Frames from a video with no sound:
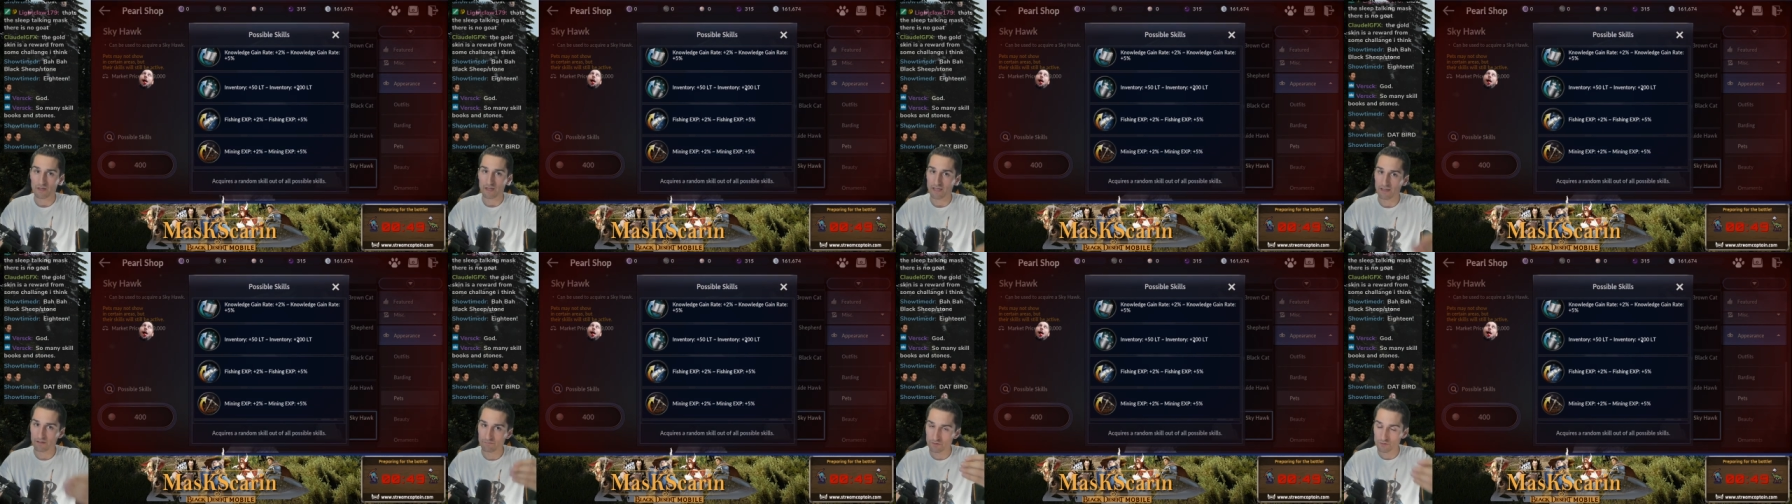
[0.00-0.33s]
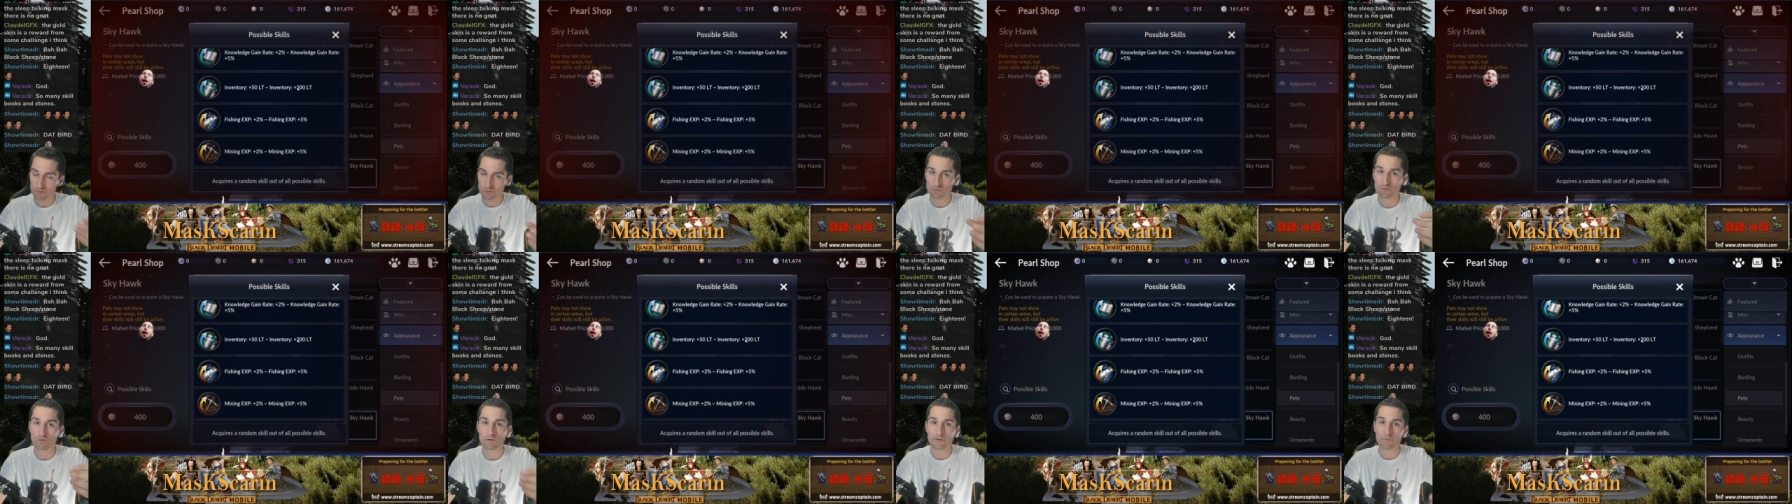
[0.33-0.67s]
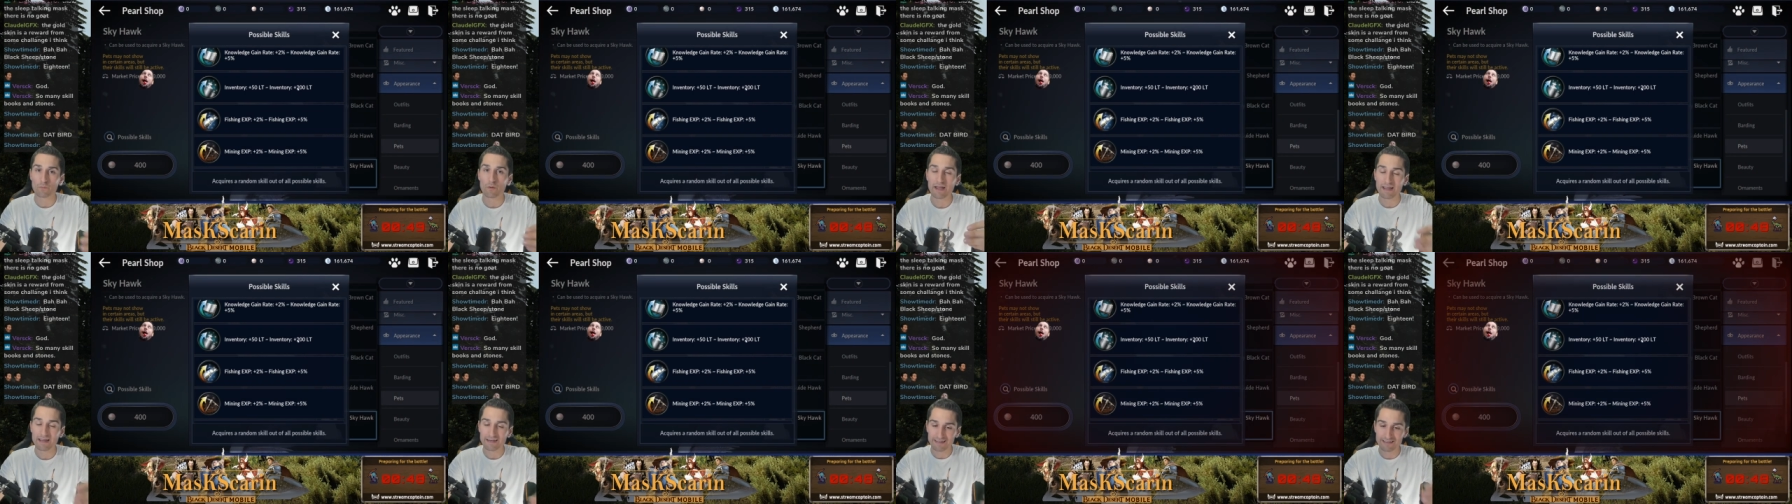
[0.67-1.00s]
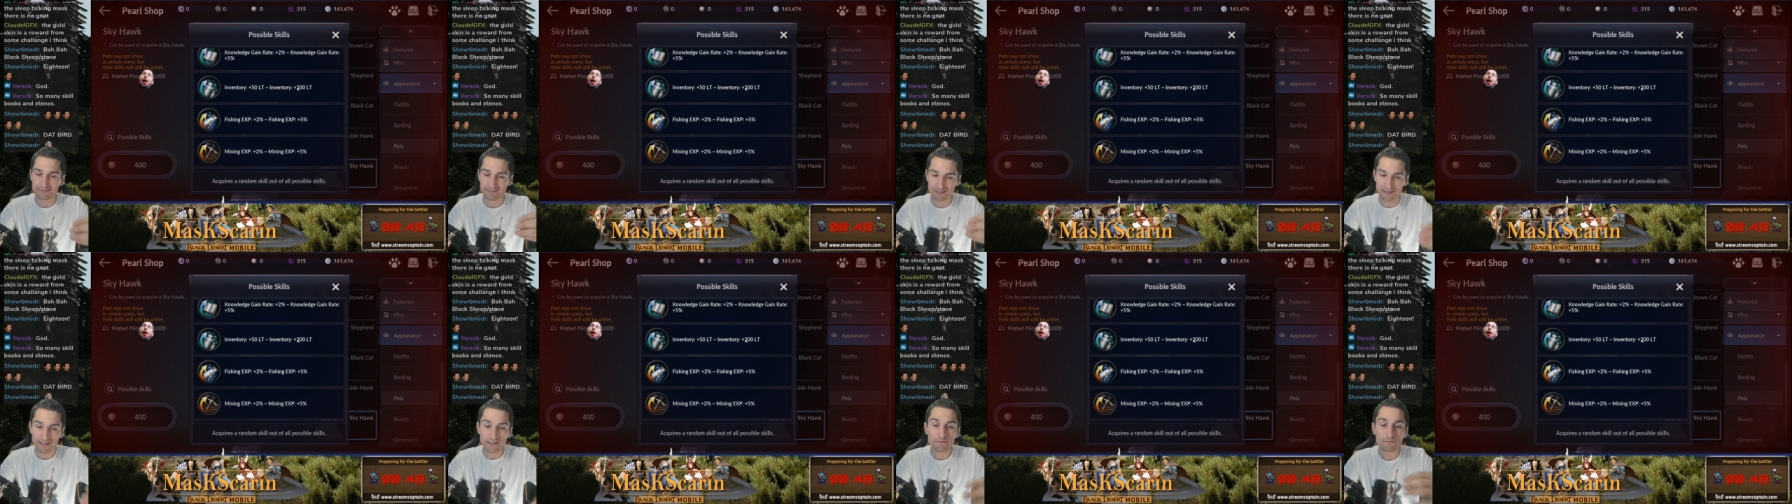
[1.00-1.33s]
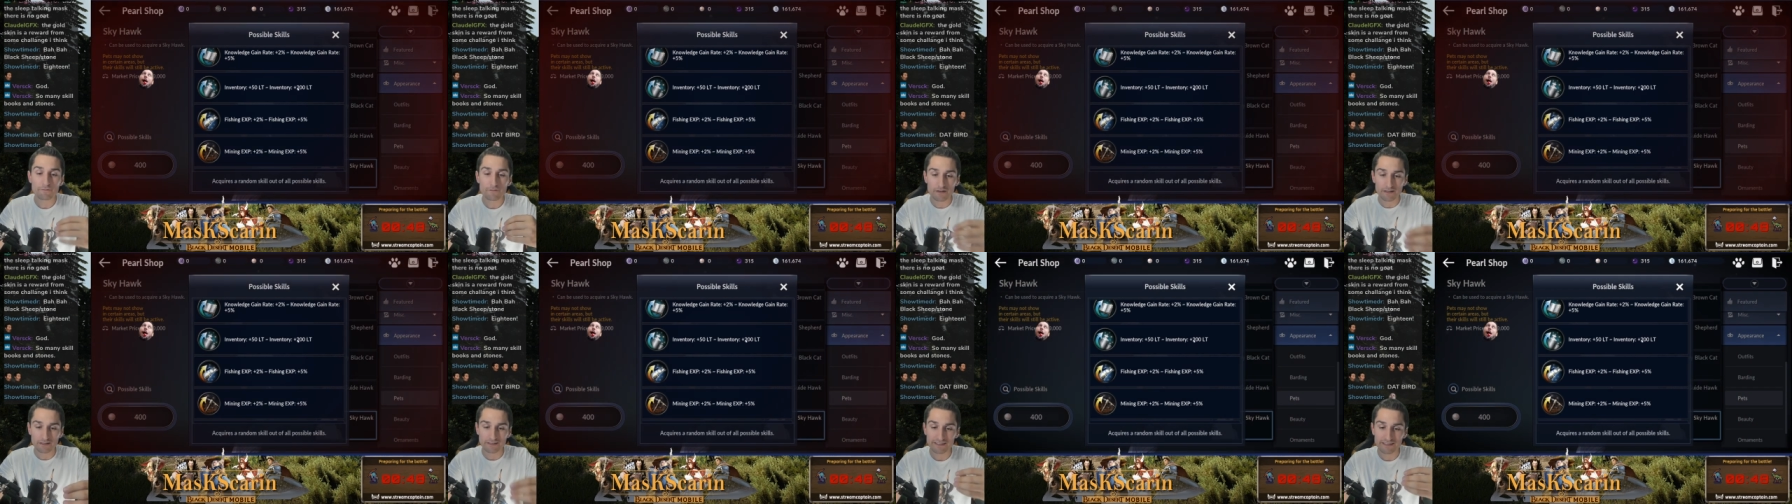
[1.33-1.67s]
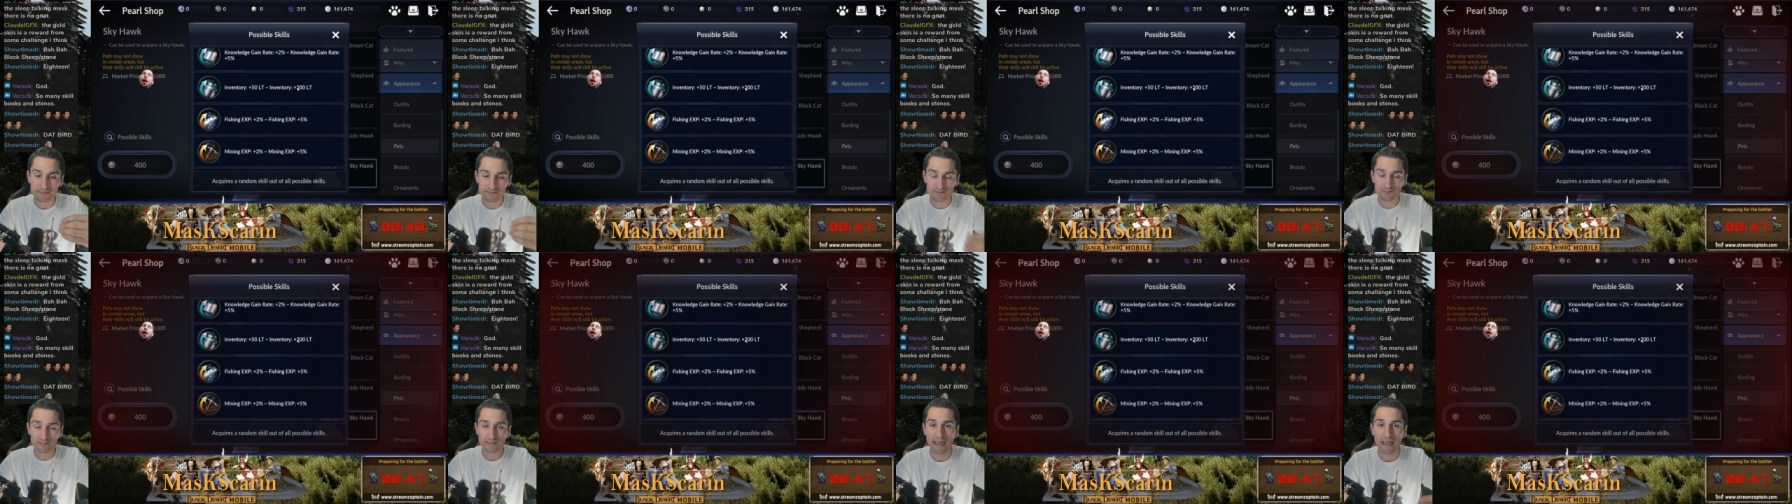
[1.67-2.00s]
Inventory weight is an
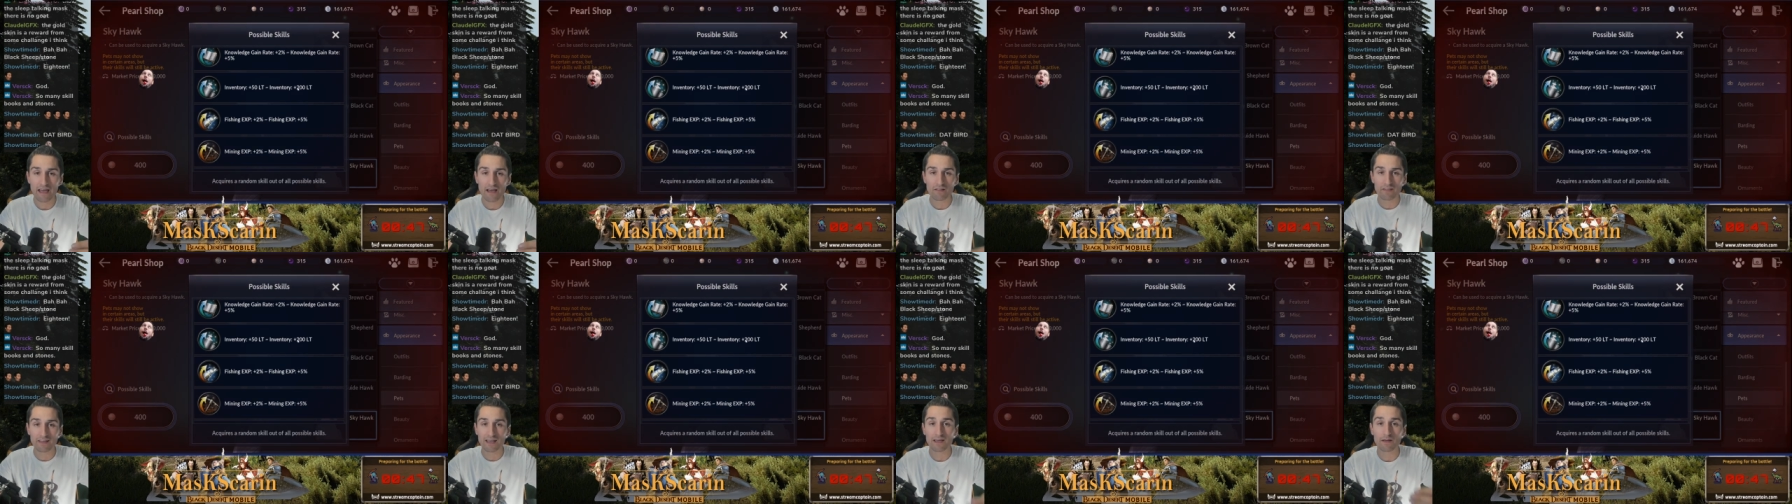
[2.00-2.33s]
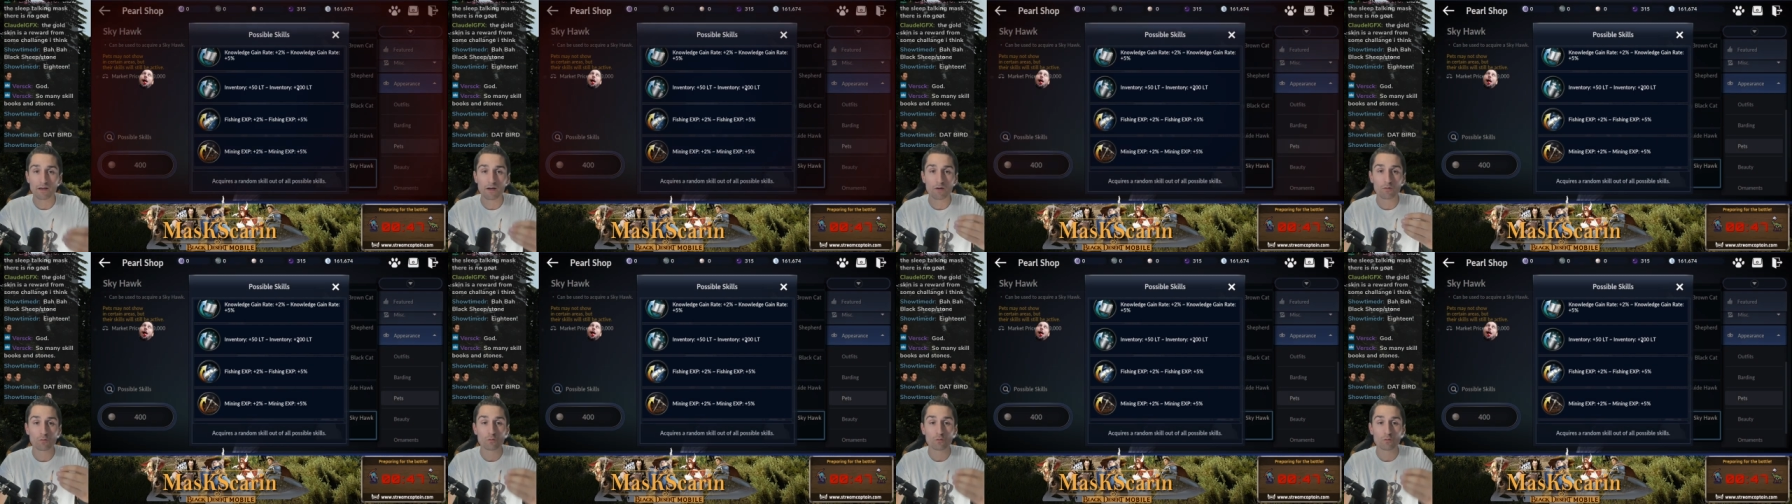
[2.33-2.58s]
infinitely scaling